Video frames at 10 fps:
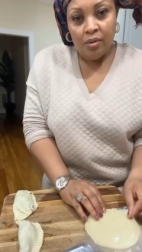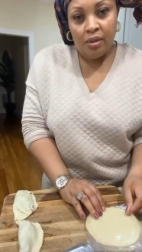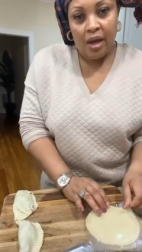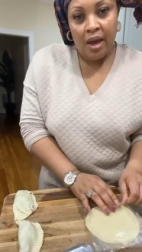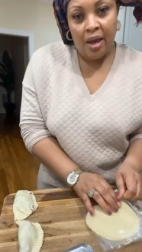I
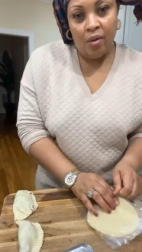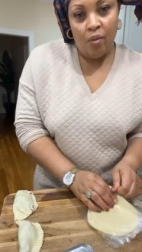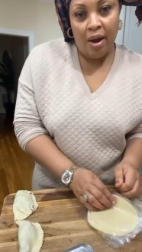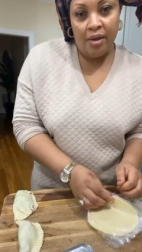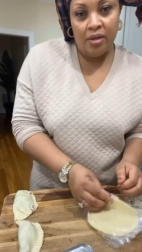use
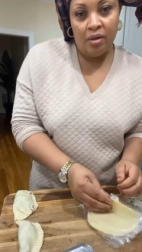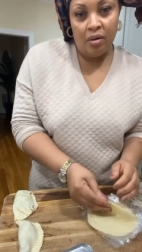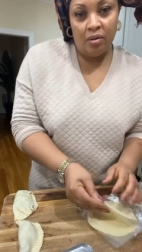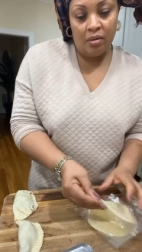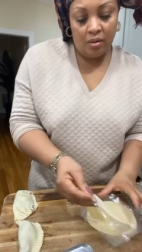egg
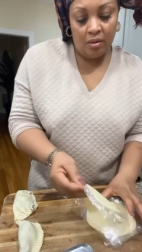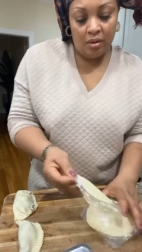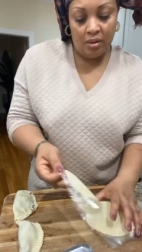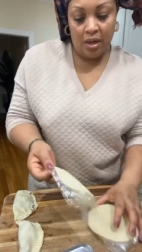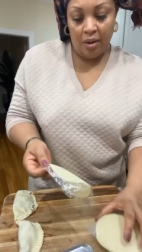white on,
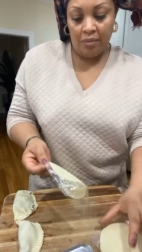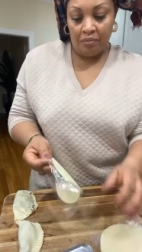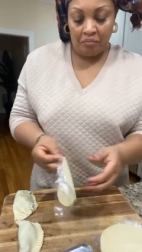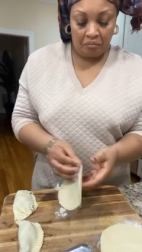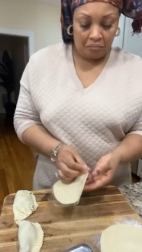on the
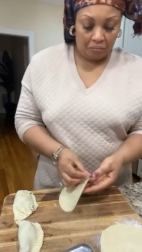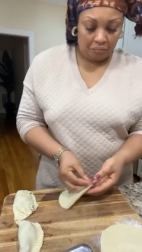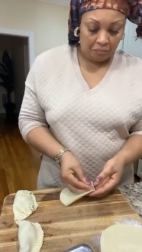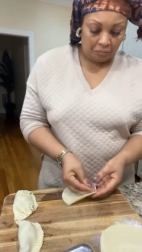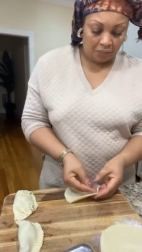top. Mm
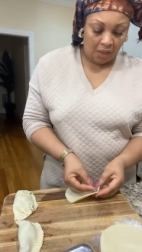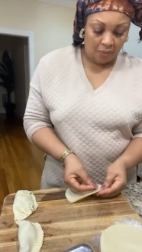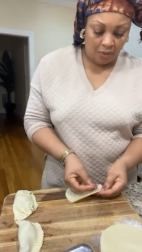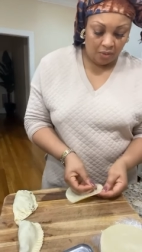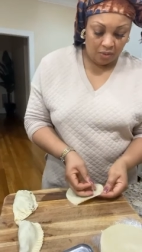-mm,
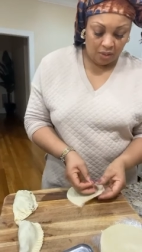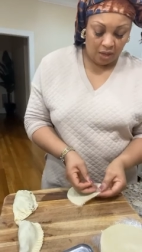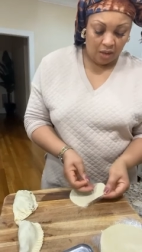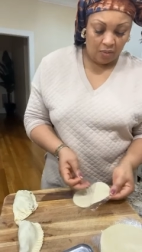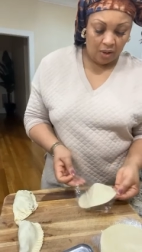I'm not
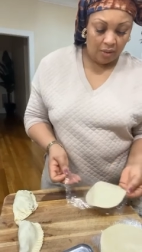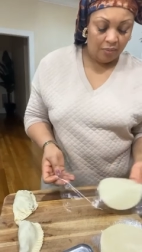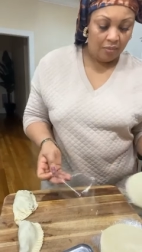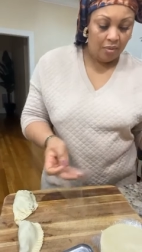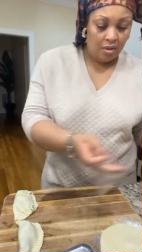using egg
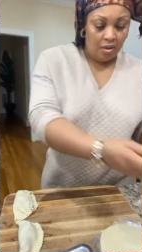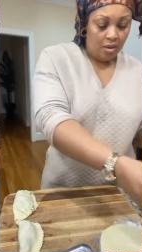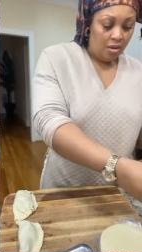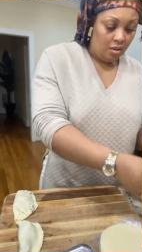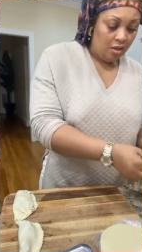white.
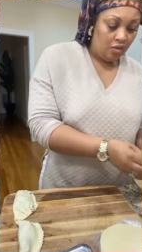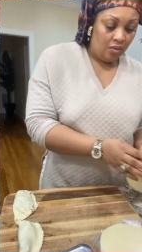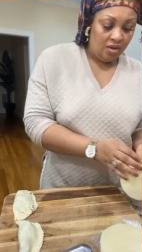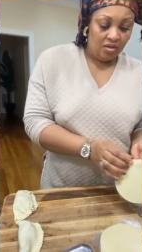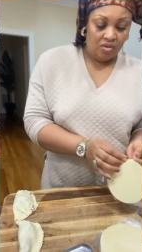
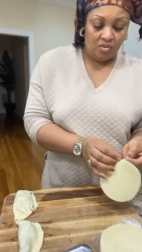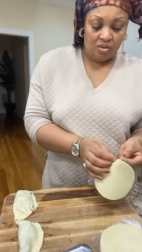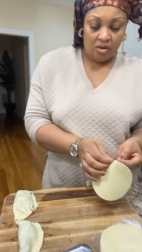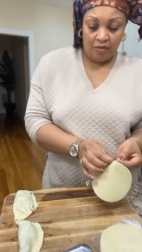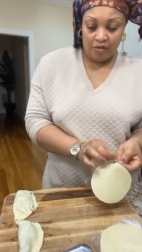This one
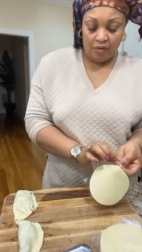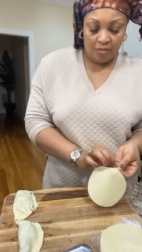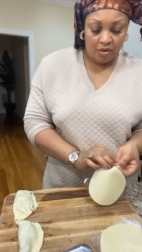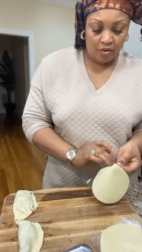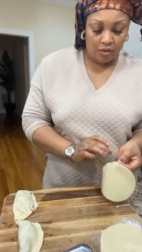is too
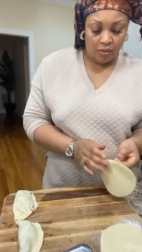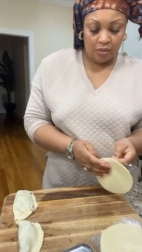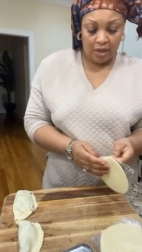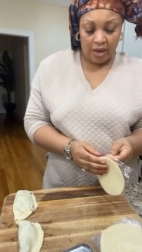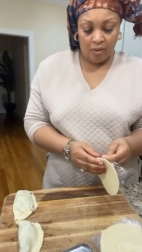soft for me to
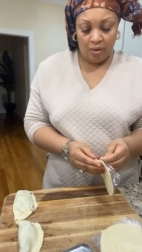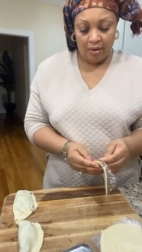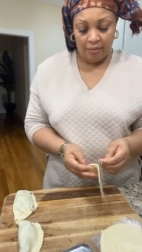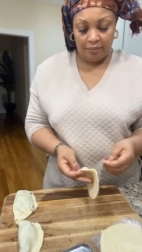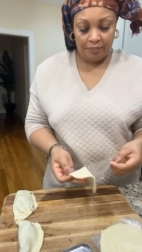use
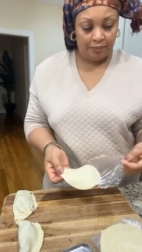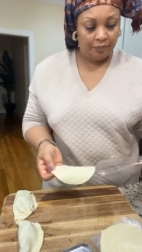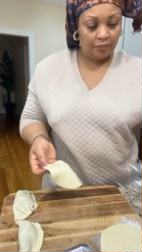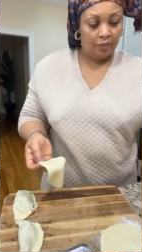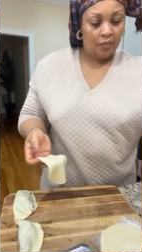egg white.
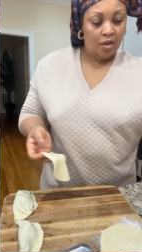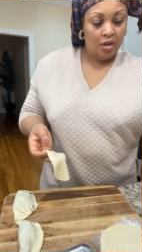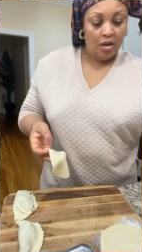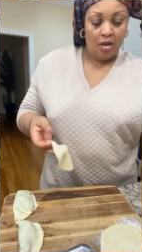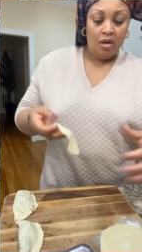
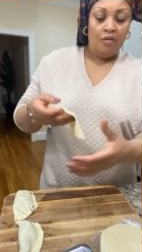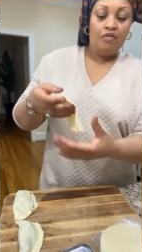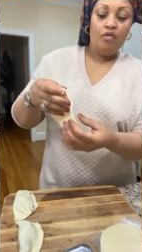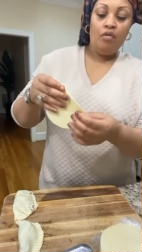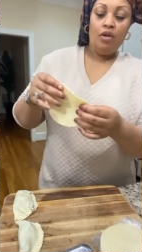
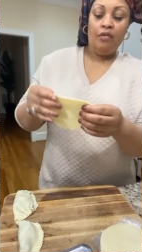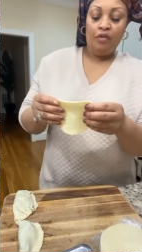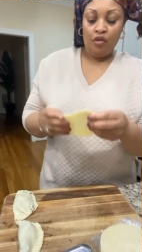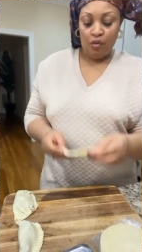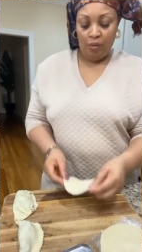If you
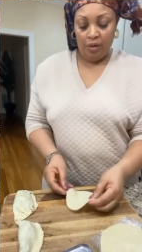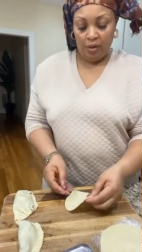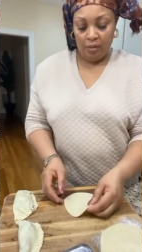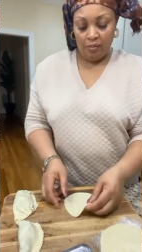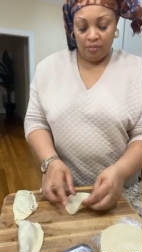if you
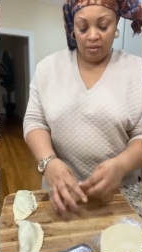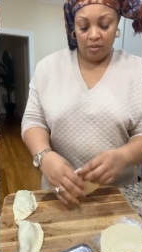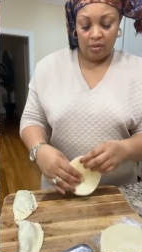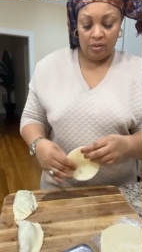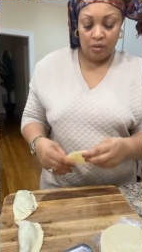do the
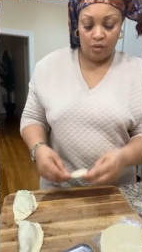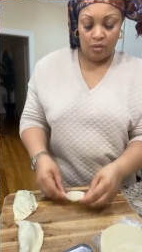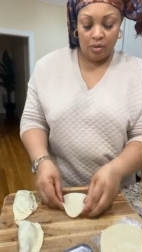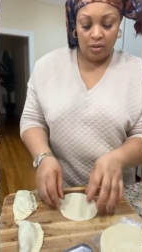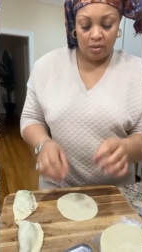the,
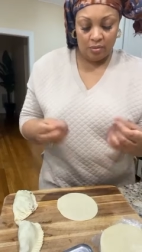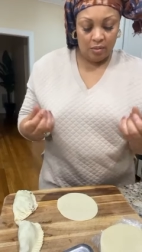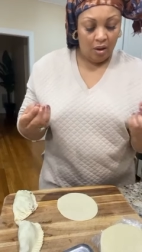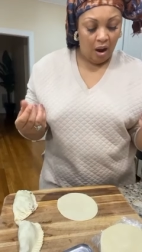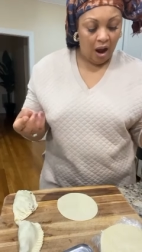the, the,
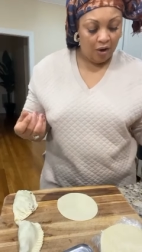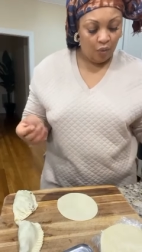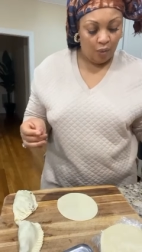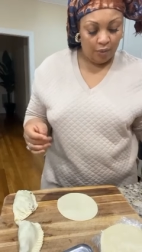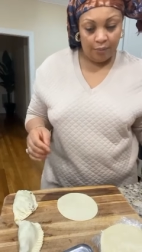the
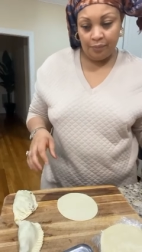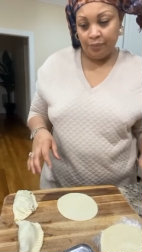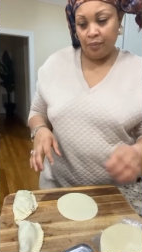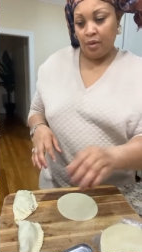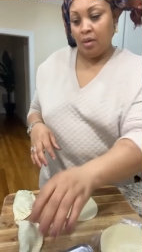hard one,
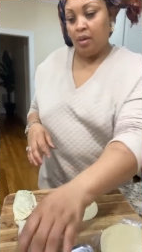